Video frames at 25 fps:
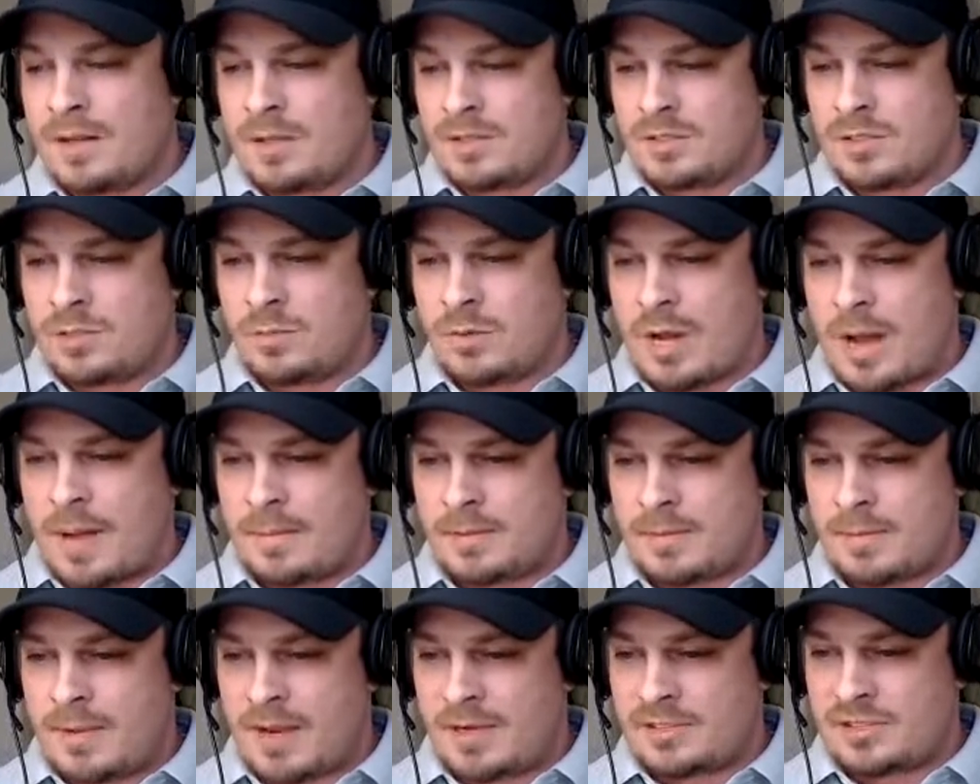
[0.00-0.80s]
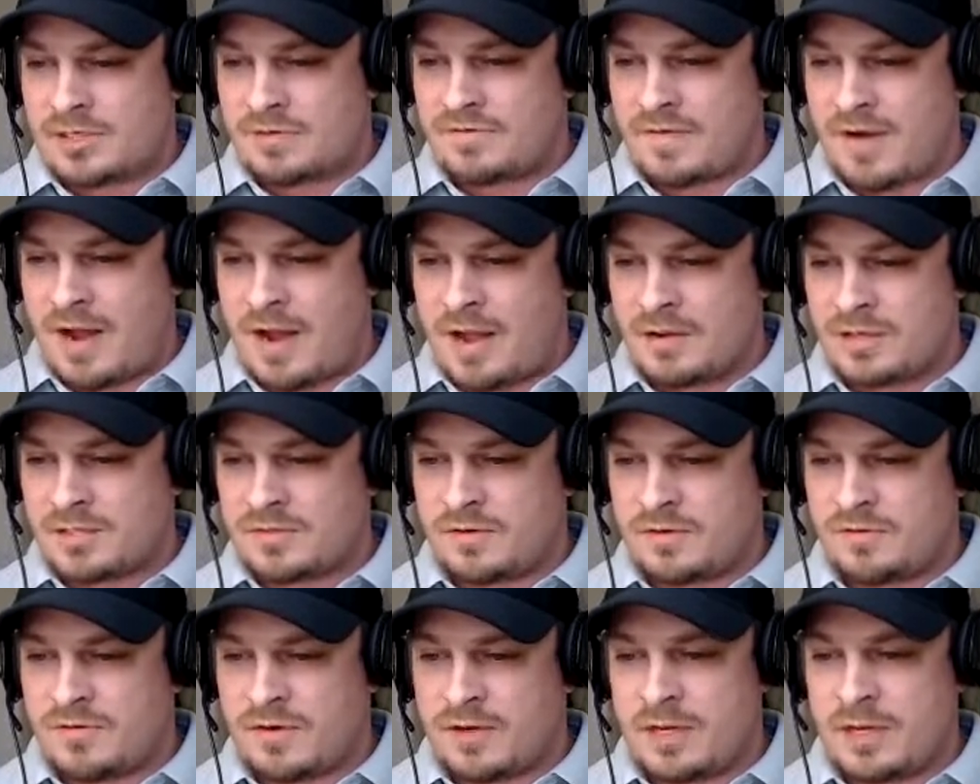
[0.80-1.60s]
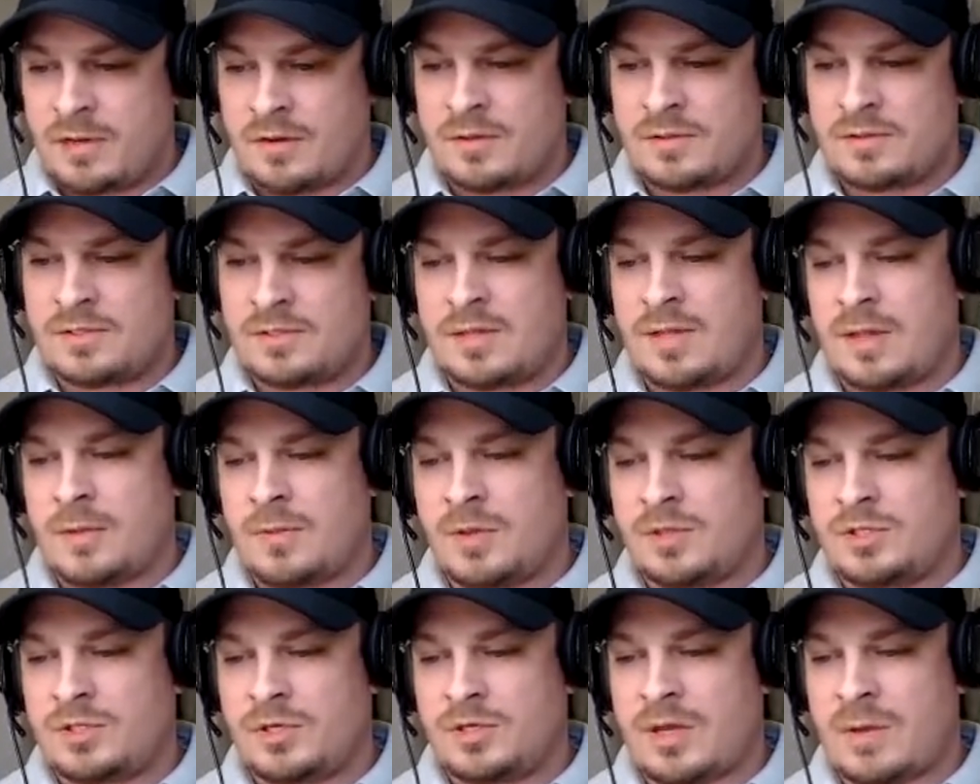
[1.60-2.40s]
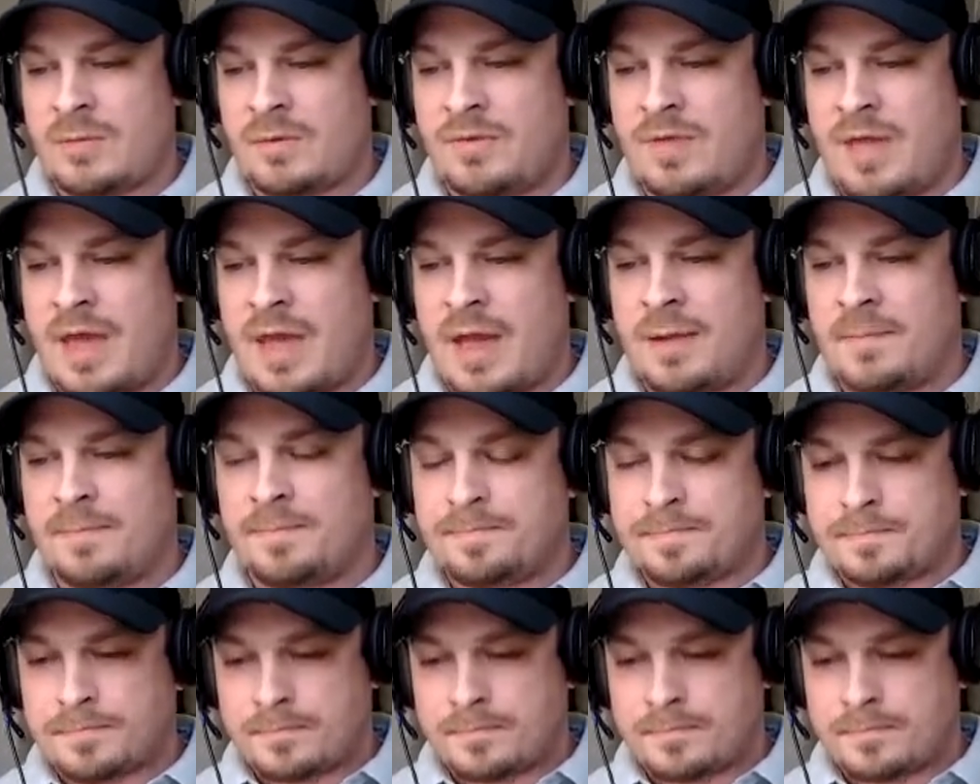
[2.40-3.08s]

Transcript: So you want to optimize your files for your videos, and then once you're done with that,